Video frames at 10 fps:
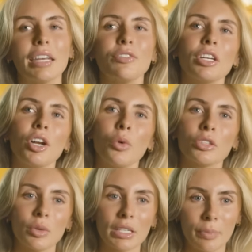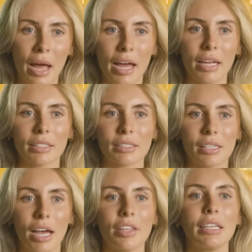I didn't really know what to expect.
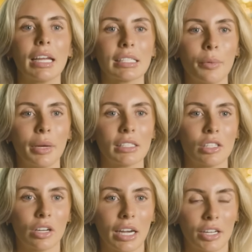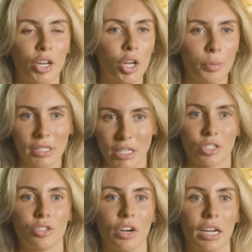I think next time I need to look in like an urban
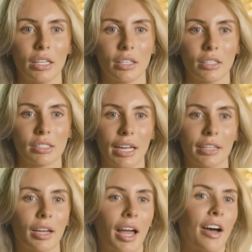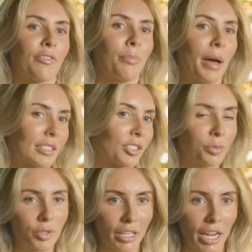dictionary to like have better
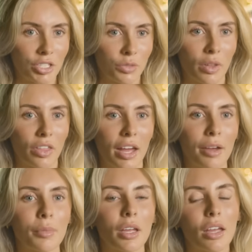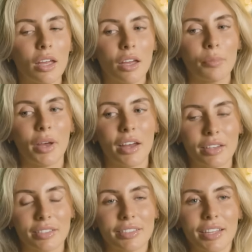communication with him.
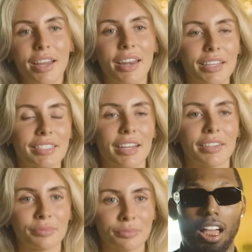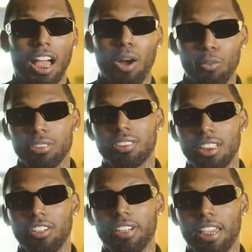But I liked it. I would see
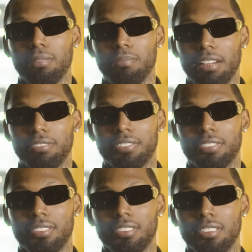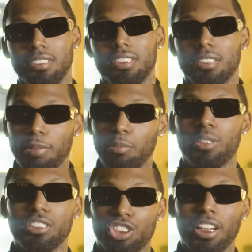her again, bruv. Maybe we
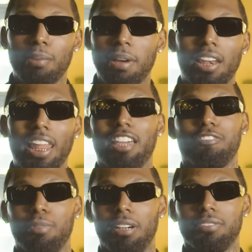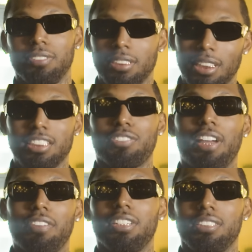could chat about life, bruv, in the next
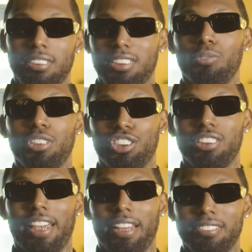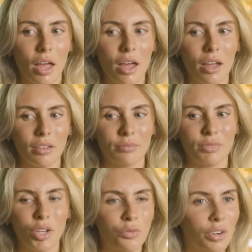5 years and see where she's at.
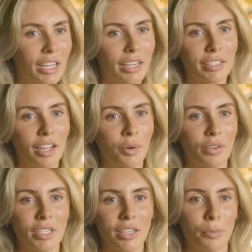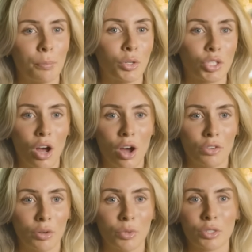Not really, no. I've taken much
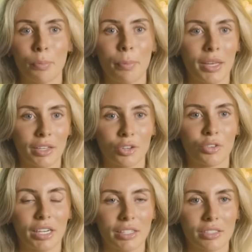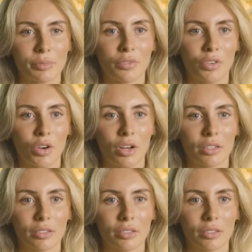harder and much bigger grillings before.